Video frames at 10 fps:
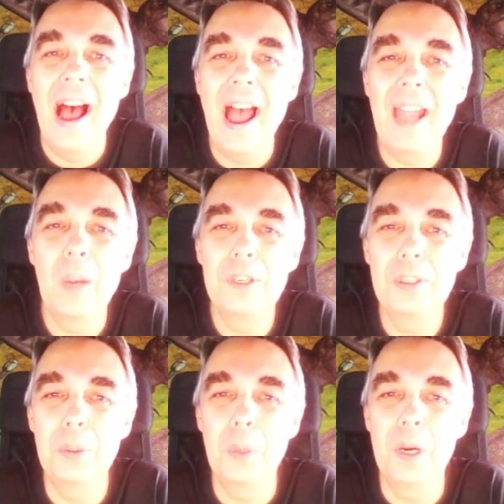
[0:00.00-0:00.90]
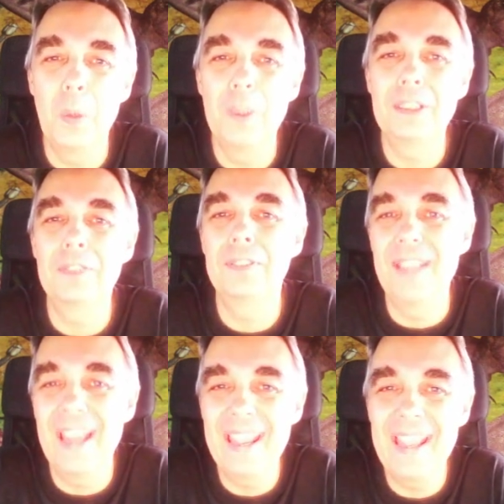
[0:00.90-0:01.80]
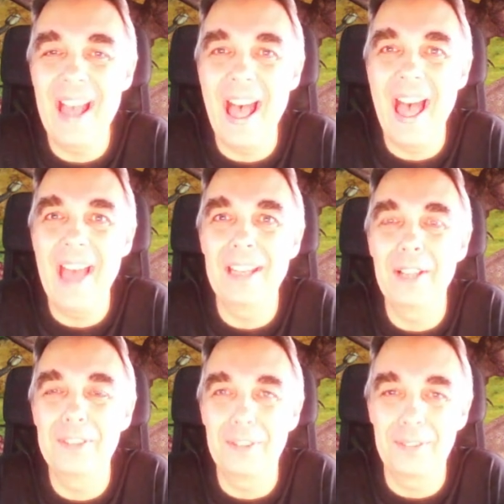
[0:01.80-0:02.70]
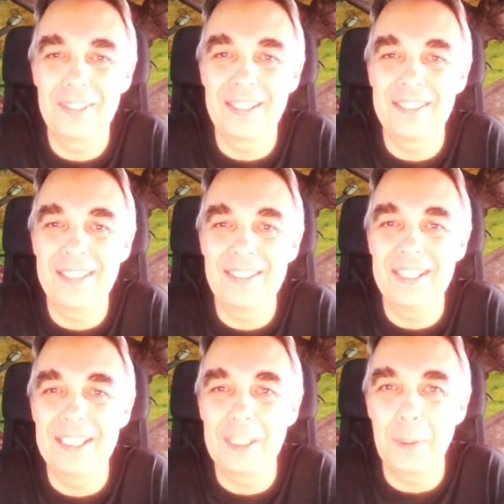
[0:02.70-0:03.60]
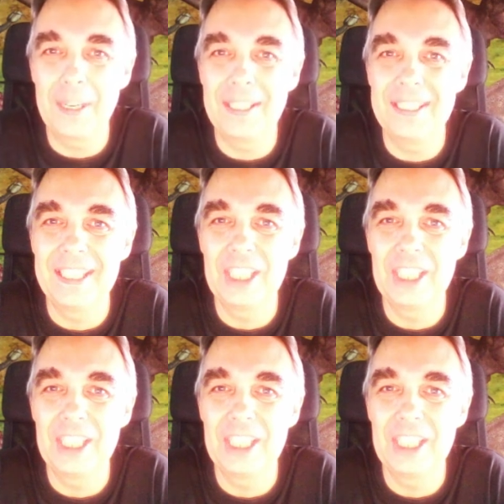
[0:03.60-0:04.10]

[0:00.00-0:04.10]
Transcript: I wish you a wonderful day and lots of success in creating